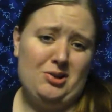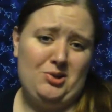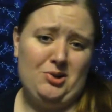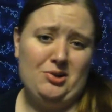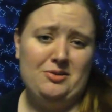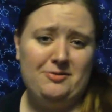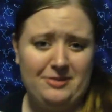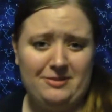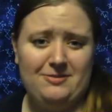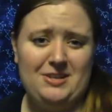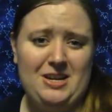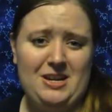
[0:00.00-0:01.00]
turned
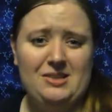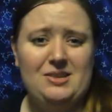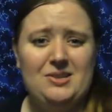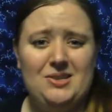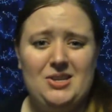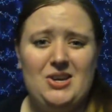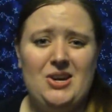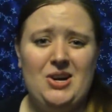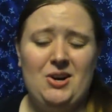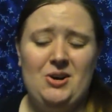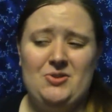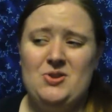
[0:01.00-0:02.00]
15 this
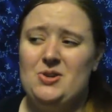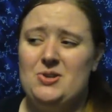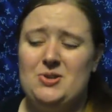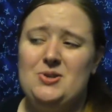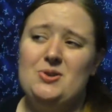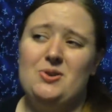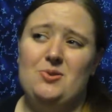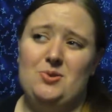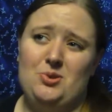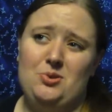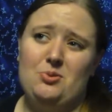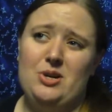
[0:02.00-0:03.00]
year, and they're still the
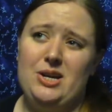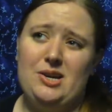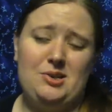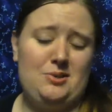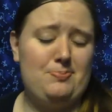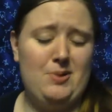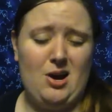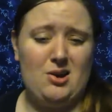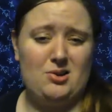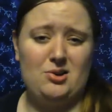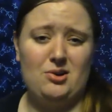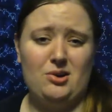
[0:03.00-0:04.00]
sweetest,
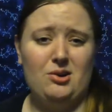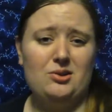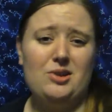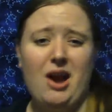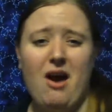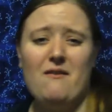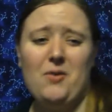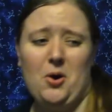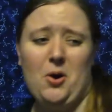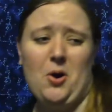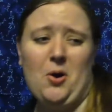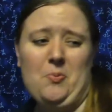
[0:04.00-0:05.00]
best girls
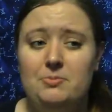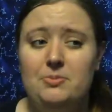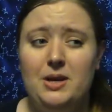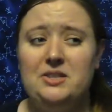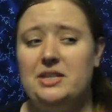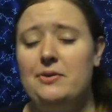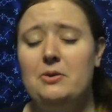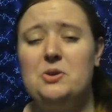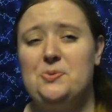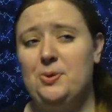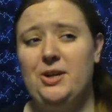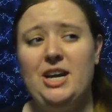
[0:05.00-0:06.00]
ever. Thanksgiving
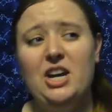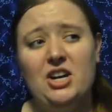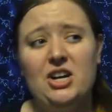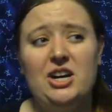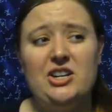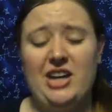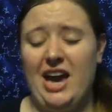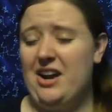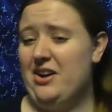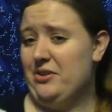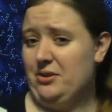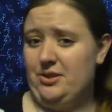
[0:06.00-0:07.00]
was pretty good. Had
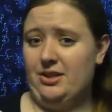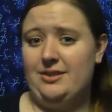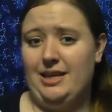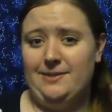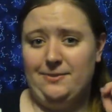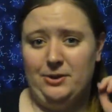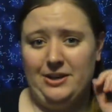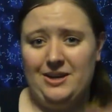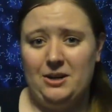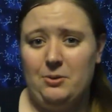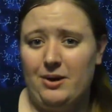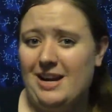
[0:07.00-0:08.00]
another successful
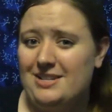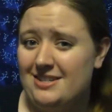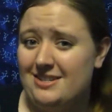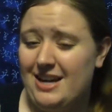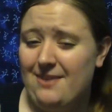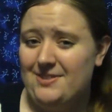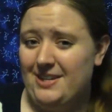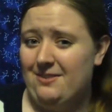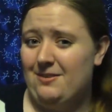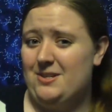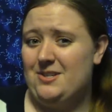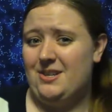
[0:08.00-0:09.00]
year where I didn't have to get
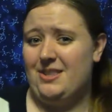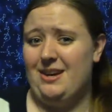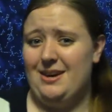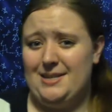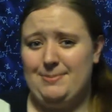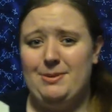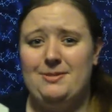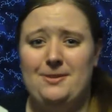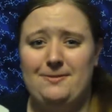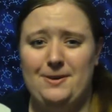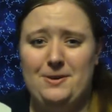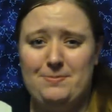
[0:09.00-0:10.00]
rushed to the hospital for
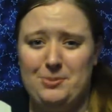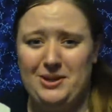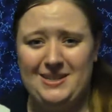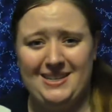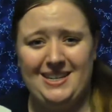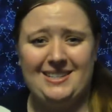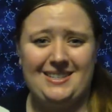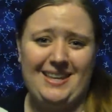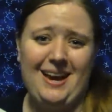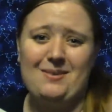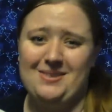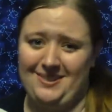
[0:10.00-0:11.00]
food poisoning, so
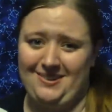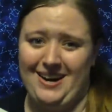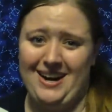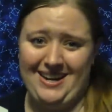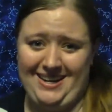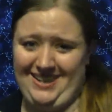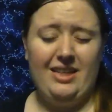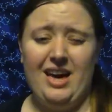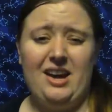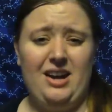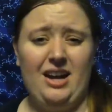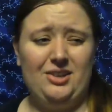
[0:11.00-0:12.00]
that was great.
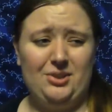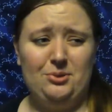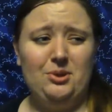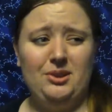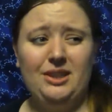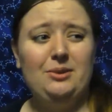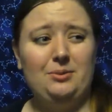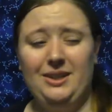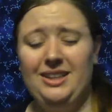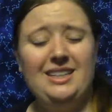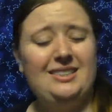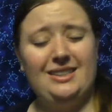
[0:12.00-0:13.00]
Had an actually
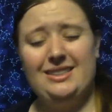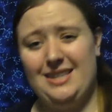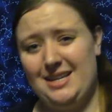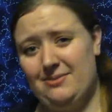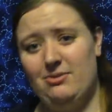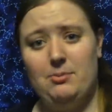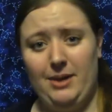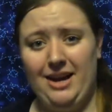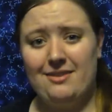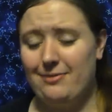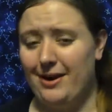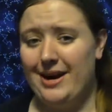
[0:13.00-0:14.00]
really successful
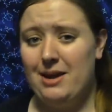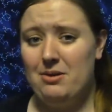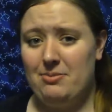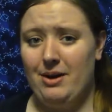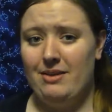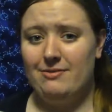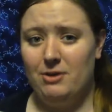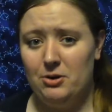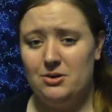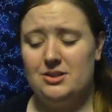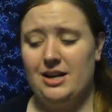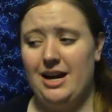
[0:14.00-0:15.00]
Black Friday with my
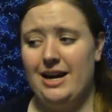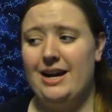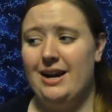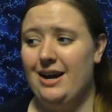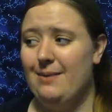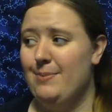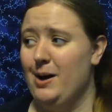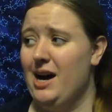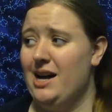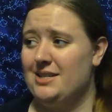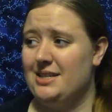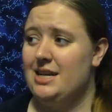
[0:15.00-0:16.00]
folks. I
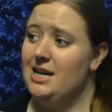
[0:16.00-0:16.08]
bought